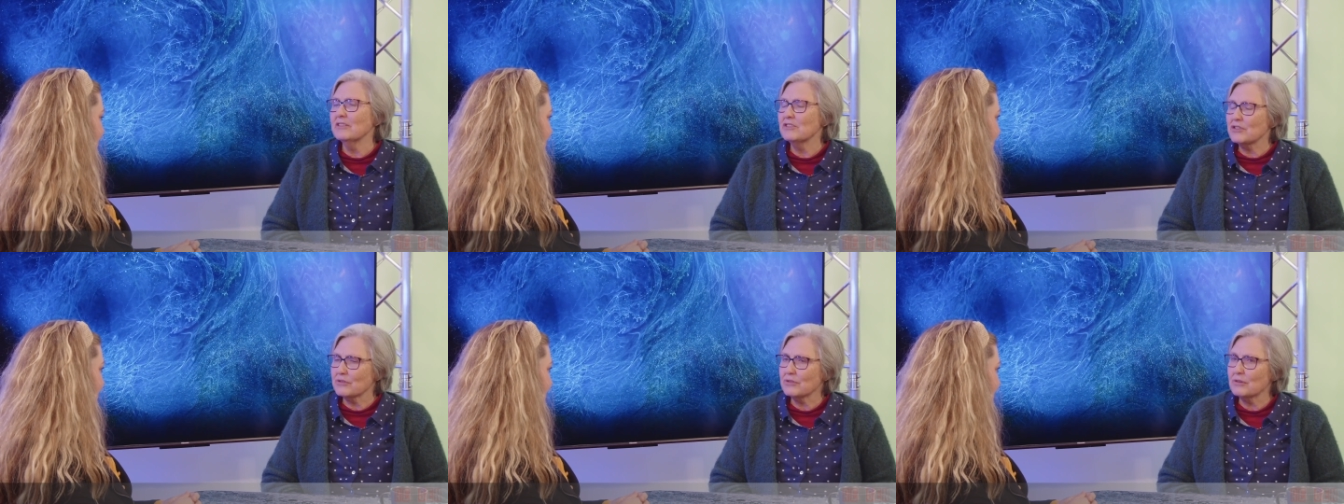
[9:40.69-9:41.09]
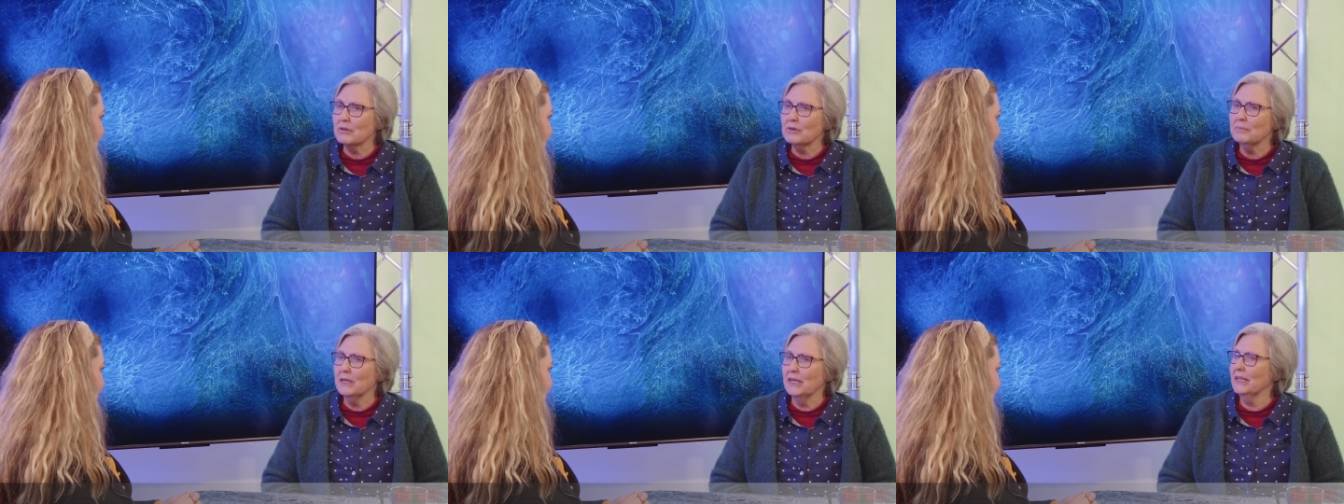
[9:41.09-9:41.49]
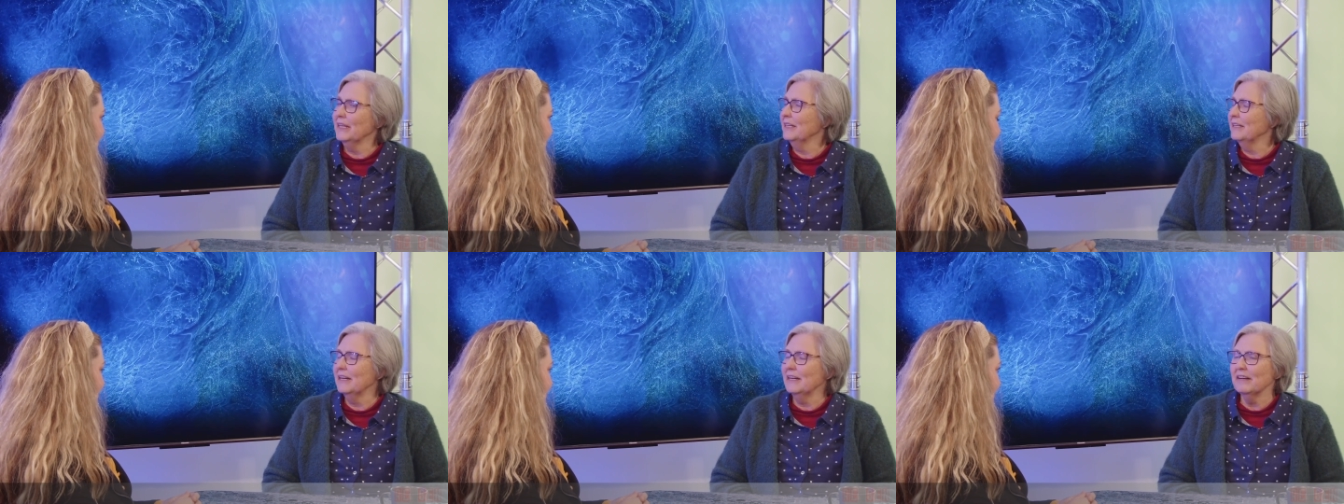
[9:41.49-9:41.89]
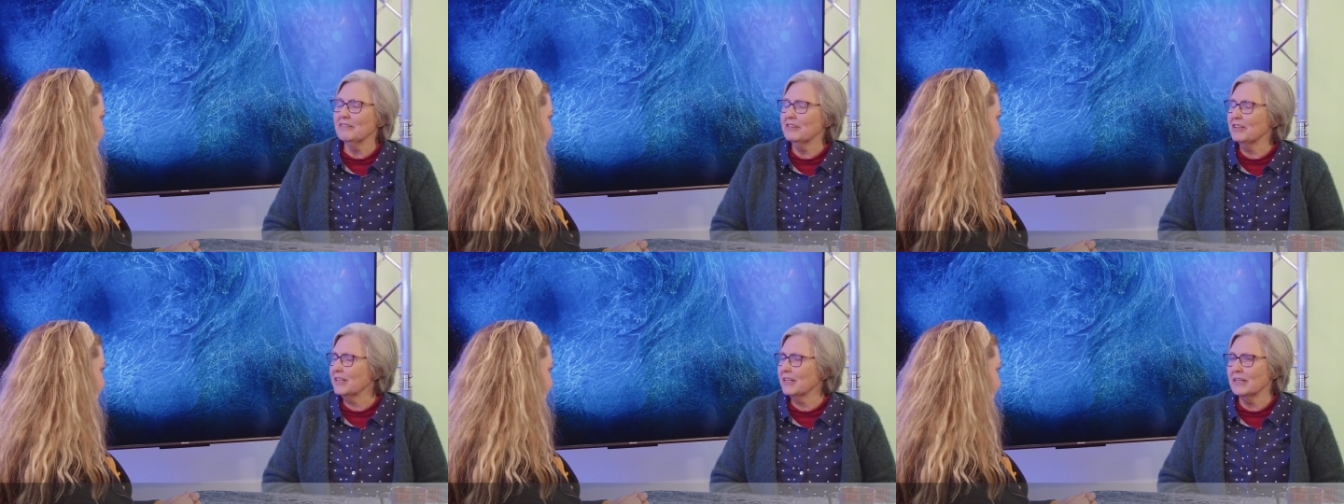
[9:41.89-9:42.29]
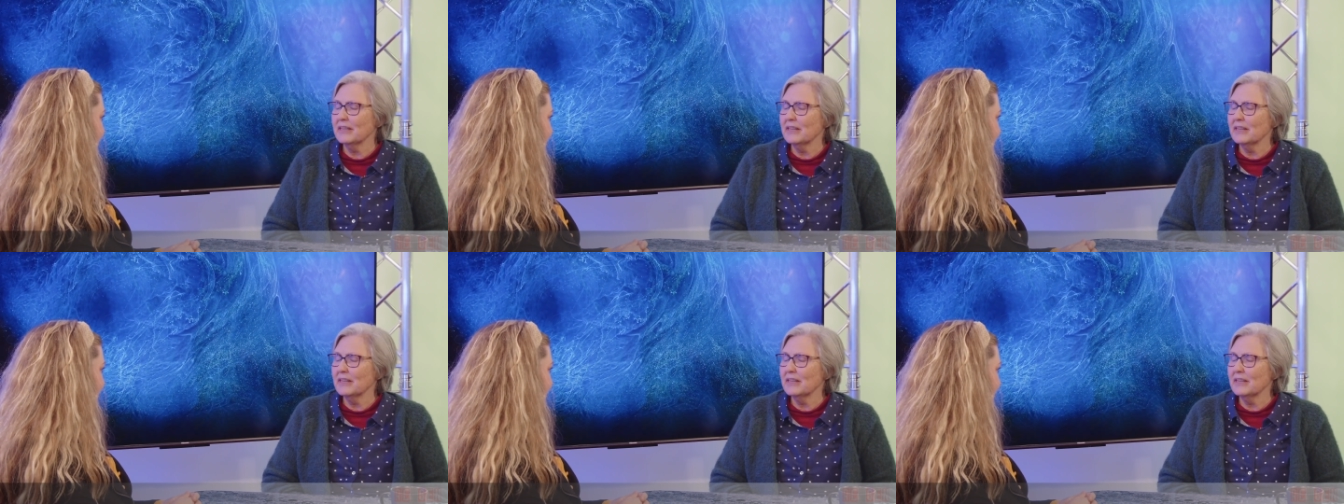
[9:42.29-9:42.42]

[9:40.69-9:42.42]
trauma and everything.